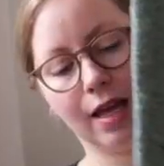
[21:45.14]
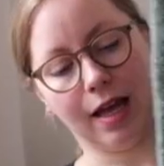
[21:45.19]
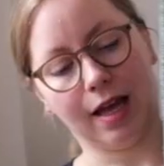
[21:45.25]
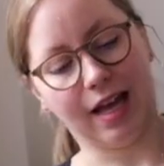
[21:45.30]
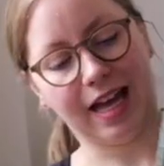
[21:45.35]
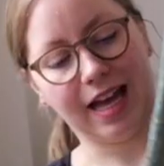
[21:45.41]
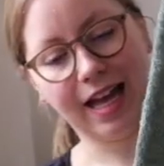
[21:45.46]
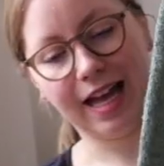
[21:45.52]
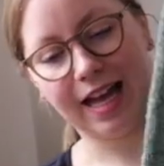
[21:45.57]

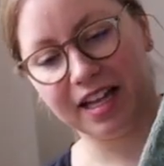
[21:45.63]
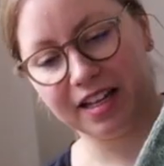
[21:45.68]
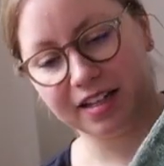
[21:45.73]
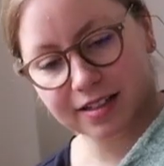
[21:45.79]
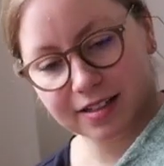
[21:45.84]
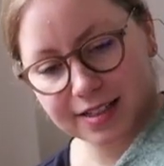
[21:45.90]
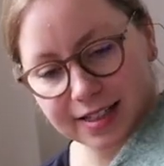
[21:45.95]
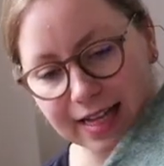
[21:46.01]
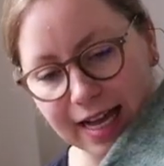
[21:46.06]

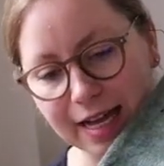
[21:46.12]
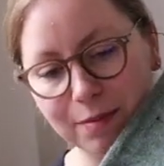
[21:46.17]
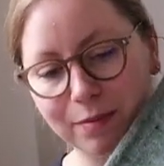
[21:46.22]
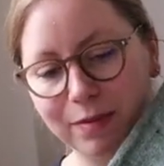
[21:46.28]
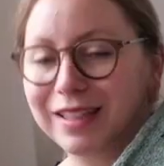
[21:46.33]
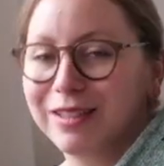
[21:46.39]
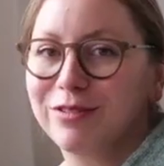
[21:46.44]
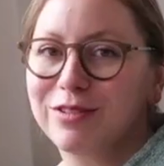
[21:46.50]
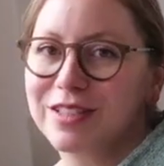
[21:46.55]
and slight
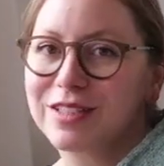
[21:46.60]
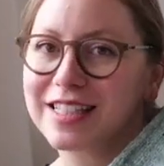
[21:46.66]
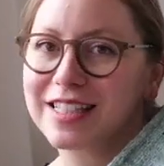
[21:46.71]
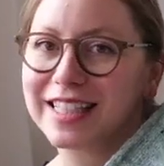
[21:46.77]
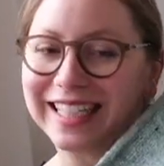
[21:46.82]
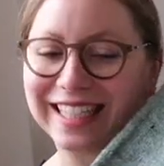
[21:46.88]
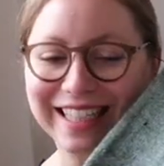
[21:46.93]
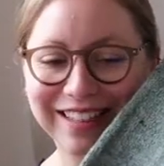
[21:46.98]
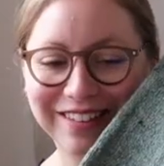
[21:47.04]
balloon
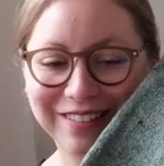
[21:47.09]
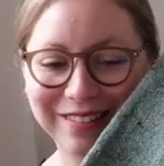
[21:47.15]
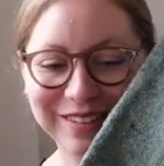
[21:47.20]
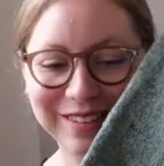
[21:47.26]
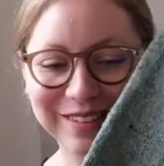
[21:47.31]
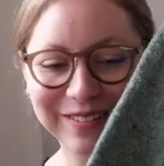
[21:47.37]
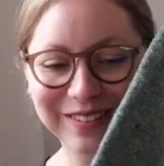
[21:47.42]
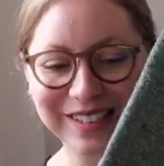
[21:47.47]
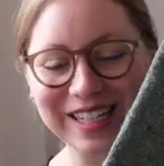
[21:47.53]

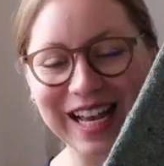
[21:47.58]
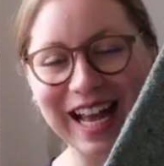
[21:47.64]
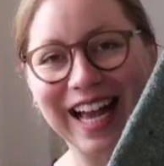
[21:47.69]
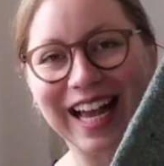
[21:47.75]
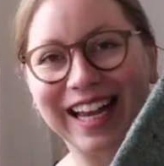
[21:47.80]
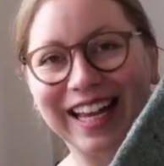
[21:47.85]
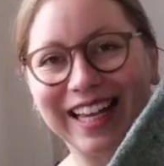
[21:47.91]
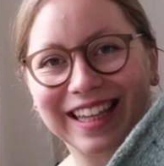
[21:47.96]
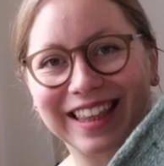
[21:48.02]
sleeves, which
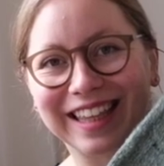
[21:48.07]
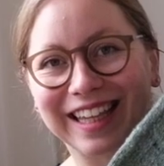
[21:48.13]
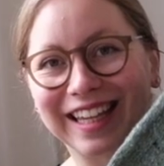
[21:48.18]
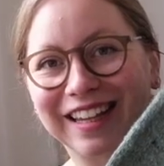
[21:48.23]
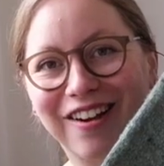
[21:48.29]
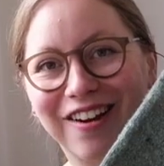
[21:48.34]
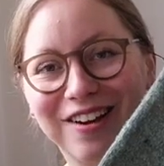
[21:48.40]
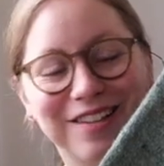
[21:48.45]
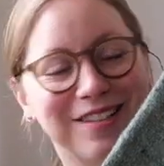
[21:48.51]
I
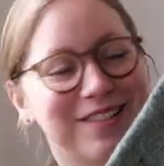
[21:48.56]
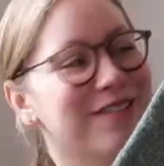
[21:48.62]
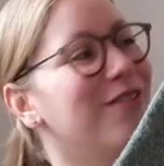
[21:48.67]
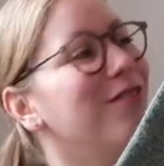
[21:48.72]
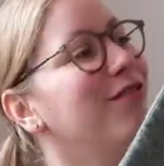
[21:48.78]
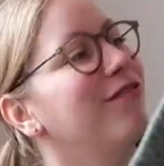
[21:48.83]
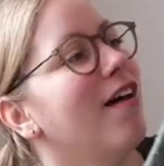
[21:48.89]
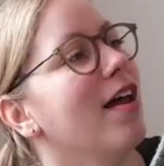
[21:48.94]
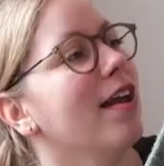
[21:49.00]
think are so
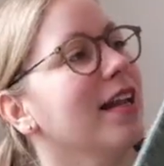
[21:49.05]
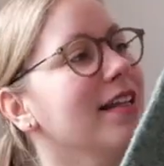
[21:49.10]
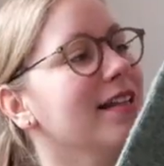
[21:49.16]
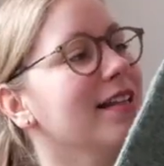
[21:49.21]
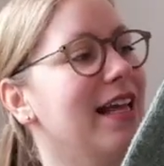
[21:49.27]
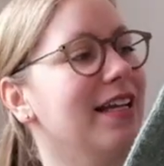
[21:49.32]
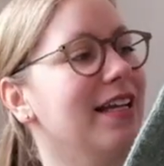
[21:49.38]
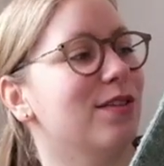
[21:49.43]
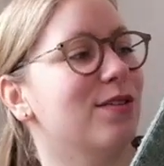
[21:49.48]
fun and
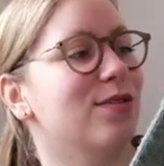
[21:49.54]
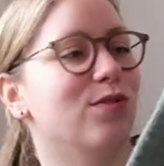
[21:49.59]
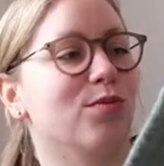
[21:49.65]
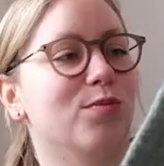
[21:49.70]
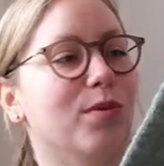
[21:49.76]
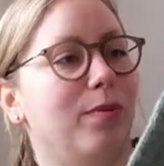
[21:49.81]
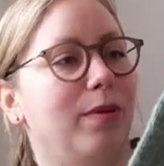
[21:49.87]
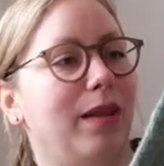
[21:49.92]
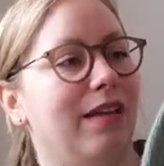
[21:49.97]
like
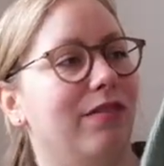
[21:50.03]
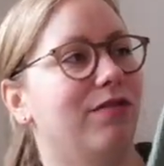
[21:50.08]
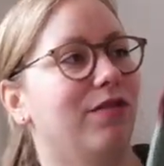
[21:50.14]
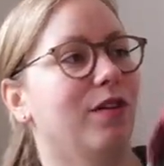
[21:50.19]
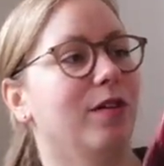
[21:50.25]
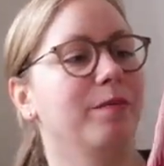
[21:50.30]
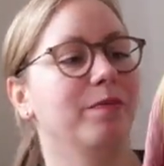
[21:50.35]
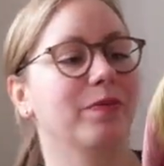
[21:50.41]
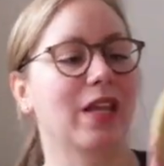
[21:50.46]
super
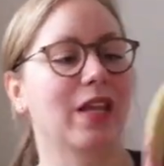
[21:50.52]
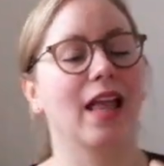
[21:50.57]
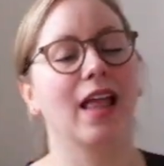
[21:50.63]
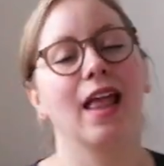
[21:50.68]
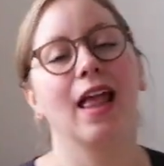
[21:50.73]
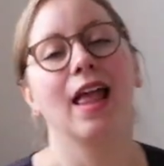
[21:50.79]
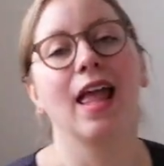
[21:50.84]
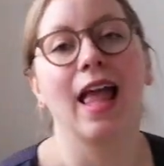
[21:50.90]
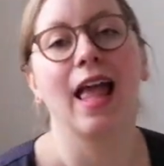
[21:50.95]
playful.
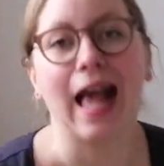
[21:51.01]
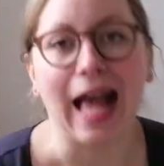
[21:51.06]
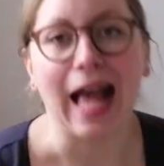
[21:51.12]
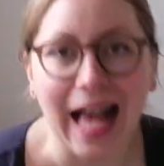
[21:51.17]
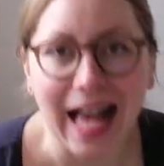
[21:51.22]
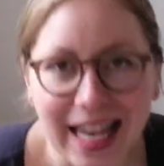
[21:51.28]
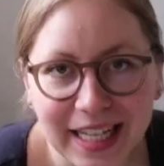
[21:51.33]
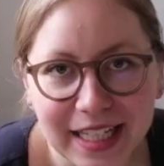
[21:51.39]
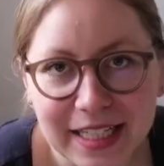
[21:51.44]

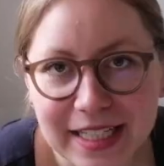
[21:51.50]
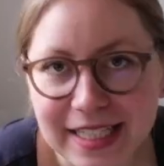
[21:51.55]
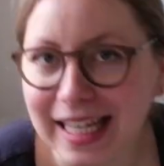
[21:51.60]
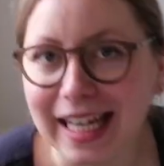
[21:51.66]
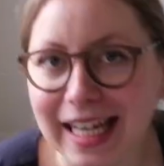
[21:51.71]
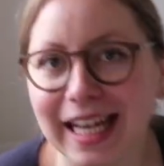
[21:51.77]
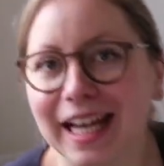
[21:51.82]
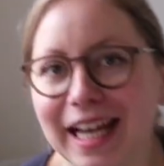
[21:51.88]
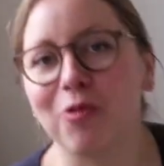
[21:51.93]
And it's
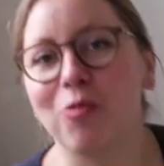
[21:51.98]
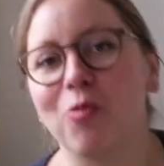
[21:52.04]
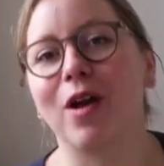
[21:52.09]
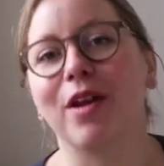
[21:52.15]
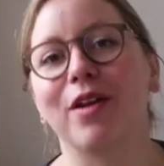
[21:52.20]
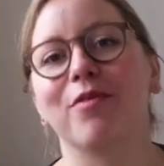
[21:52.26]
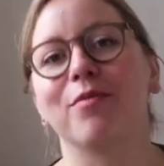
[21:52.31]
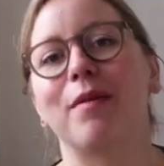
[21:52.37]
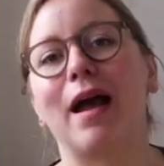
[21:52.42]

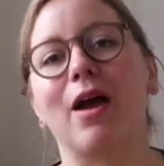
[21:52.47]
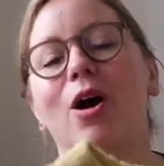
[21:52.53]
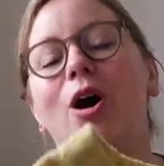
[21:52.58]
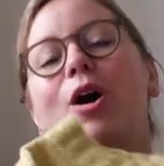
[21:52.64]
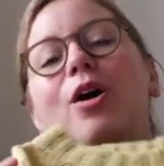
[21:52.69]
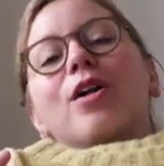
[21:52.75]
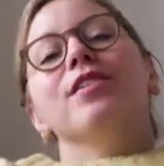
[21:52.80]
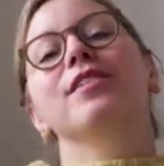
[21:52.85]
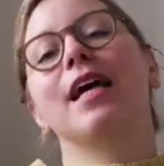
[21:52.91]
one of my
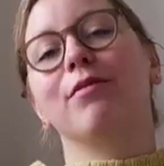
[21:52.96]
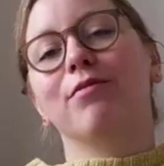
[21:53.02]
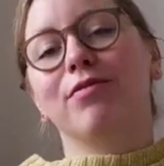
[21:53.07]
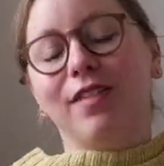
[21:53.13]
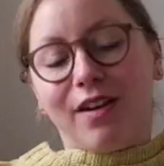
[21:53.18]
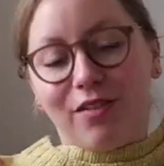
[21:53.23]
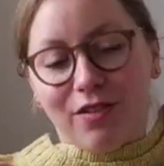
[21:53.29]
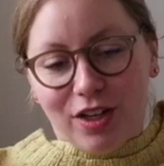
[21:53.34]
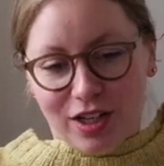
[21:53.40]
all-time
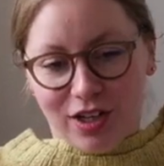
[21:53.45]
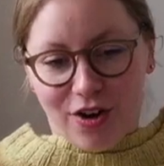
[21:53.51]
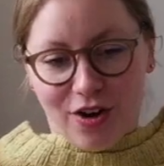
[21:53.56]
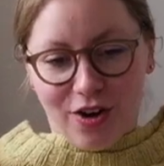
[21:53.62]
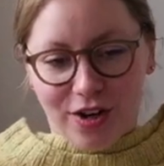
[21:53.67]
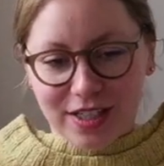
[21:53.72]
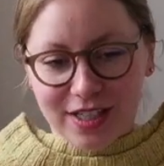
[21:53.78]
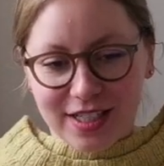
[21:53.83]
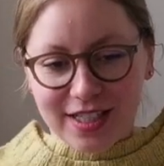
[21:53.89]
favorite
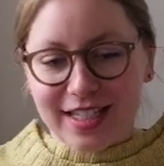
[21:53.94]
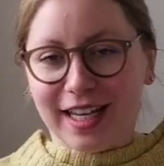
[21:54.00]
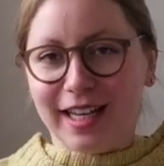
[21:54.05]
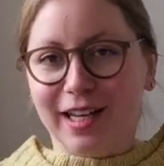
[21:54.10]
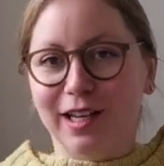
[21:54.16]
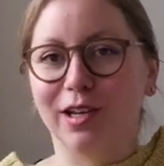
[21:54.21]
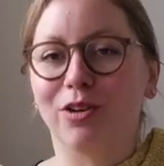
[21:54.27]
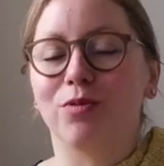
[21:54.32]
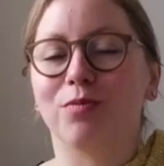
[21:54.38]
yarns,
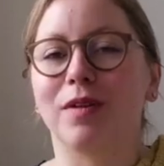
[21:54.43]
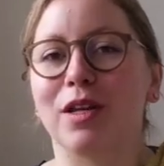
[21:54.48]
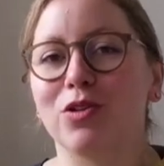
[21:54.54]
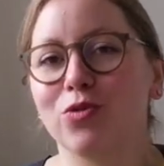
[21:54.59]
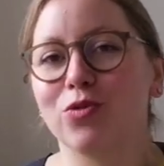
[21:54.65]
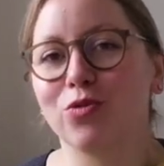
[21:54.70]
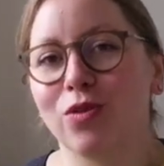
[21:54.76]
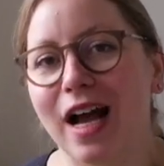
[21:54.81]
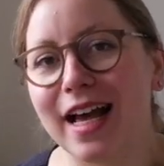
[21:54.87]
De Rerum
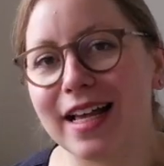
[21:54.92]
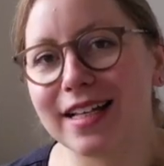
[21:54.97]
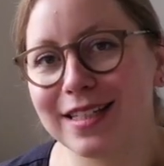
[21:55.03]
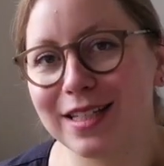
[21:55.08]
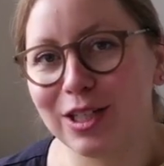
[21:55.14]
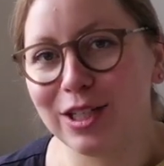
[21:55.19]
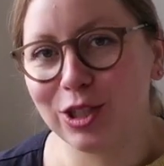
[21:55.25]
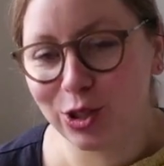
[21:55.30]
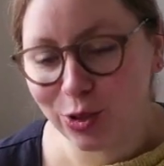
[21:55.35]

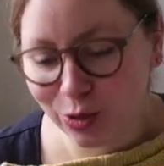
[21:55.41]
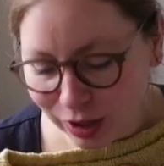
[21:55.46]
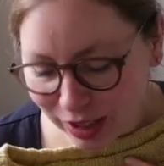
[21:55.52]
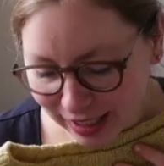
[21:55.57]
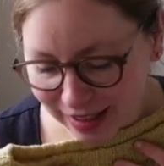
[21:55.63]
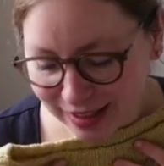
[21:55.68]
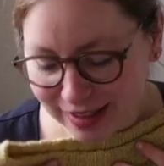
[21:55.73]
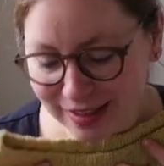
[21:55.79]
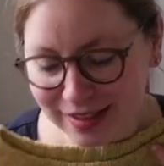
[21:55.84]
Natura's
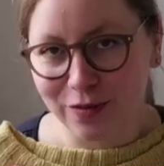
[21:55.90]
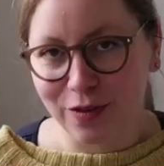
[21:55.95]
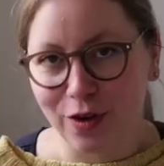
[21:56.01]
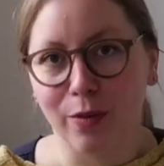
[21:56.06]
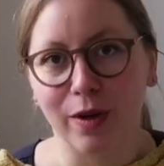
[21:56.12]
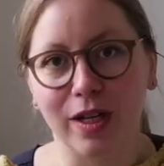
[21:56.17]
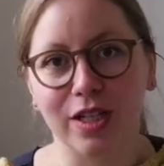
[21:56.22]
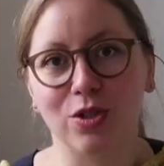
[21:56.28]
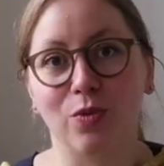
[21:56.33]
Ulyss, for
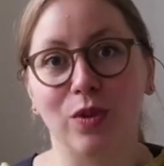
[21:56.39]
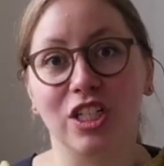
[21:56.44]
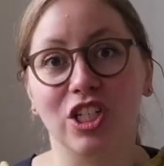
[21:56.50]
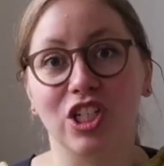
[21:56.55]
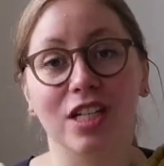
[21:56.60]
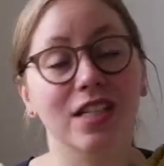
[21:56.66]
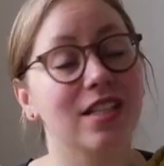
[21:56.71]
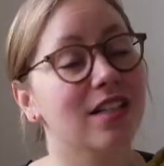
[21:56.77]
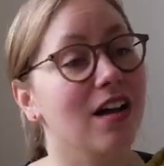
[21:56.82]
which we
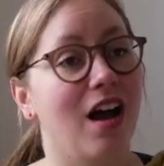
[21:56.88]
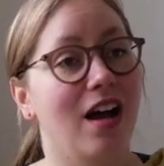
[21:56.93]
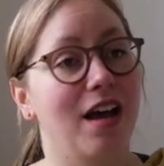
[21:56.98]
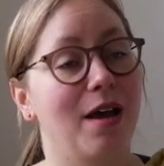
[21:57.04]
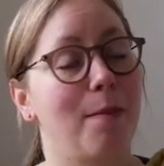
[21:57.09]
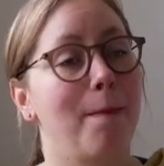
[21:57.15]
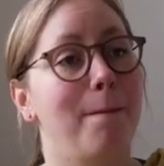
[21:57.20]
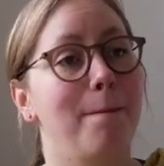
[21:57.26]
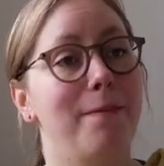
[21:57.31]
just got
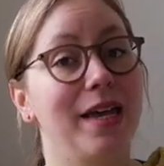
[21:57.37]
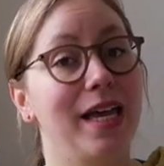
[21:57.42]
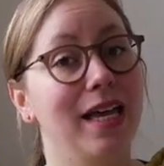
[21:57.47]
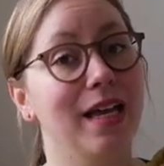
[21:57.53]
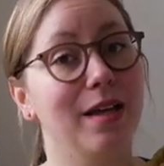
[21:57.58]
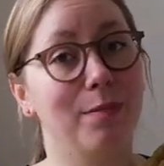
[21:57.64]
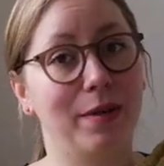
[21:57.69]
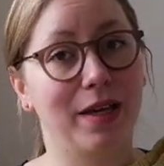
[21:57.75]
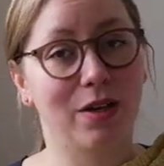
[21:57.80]
a big